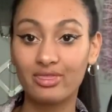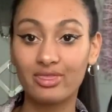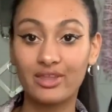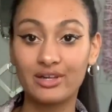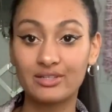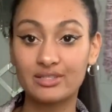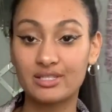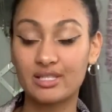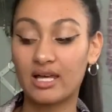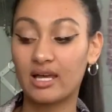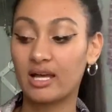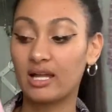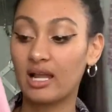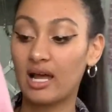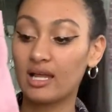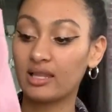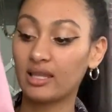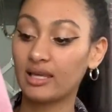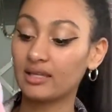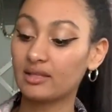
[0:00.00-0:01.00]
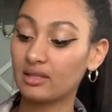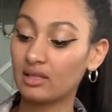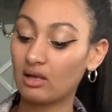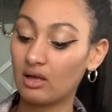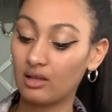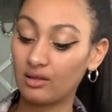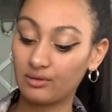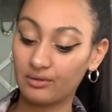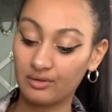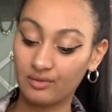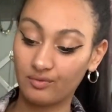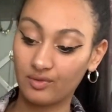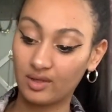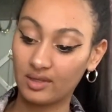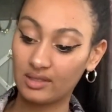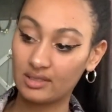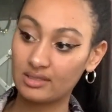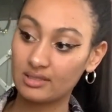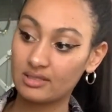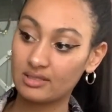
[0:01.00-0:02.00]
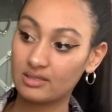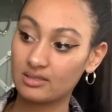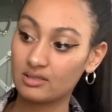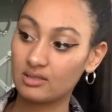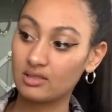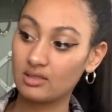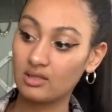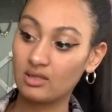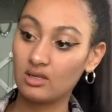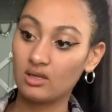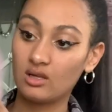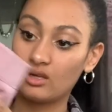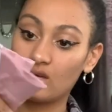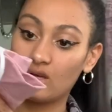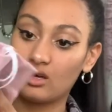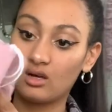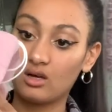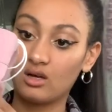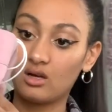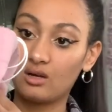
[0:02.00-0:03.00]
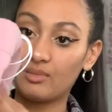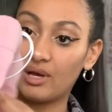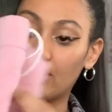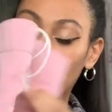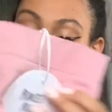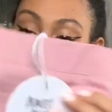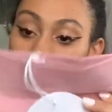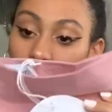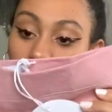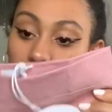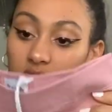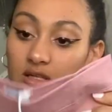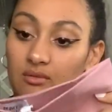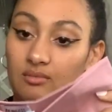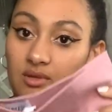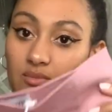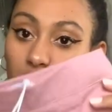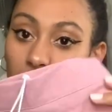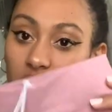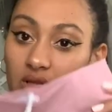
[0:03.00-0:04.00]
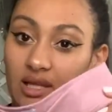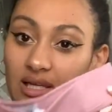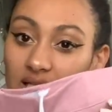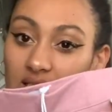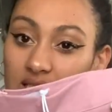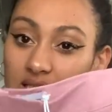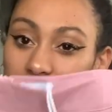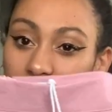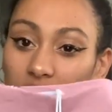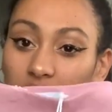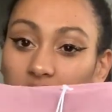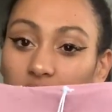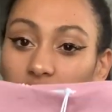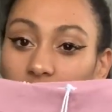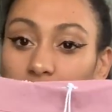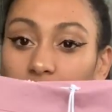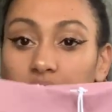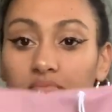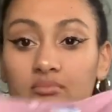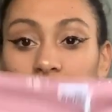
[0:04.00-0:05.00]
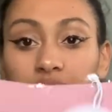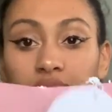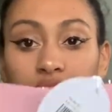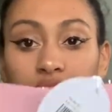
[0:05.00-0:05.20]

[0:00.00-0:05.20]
there's that. I like the color of this. Um, I thought it was going to be more like denim.